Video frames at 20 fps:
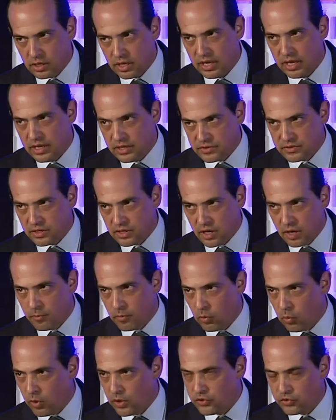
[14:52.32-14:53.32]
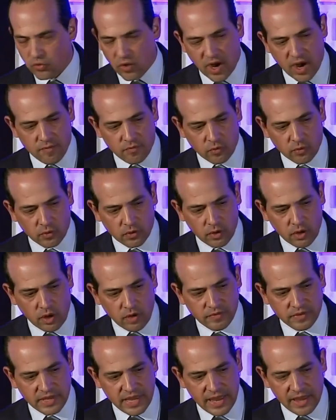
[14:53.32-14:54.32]
is the #1 driver
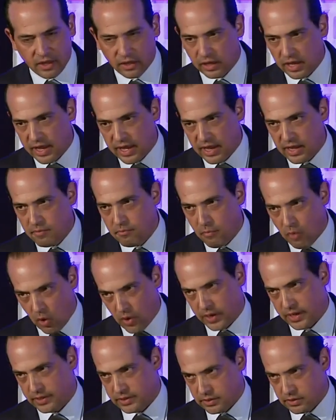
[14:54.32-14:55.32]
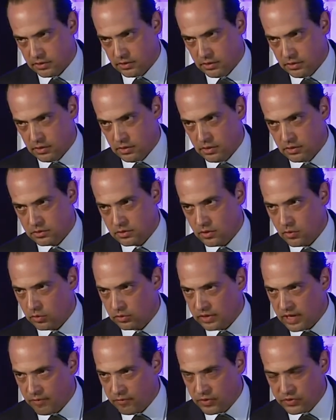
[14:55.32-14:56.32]
of the LA market. So
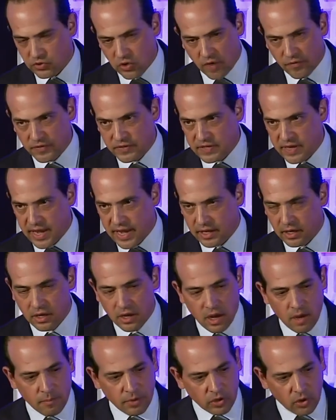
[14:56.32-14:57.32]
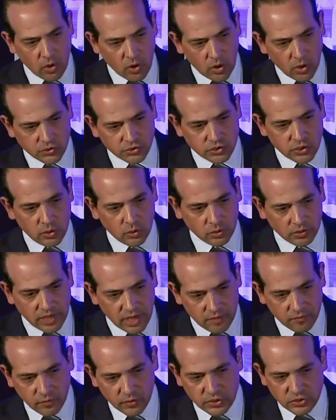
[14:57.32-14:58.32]
leverage off of tech, but also
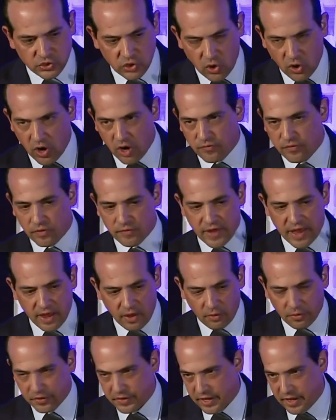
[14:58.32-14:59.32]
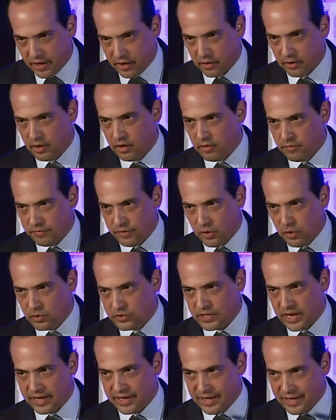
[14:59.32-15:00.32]
leverage off of healthcare.
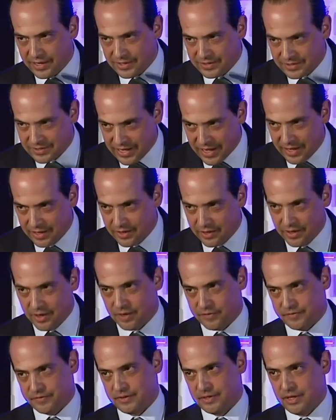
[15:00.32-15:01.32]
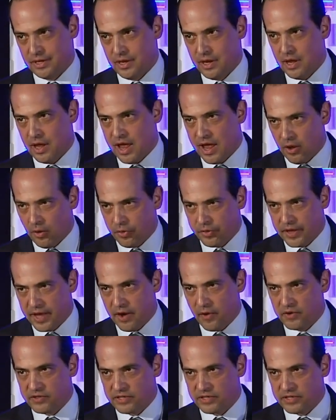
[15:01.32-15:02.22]
Folks, I can't say it enough. Healthcare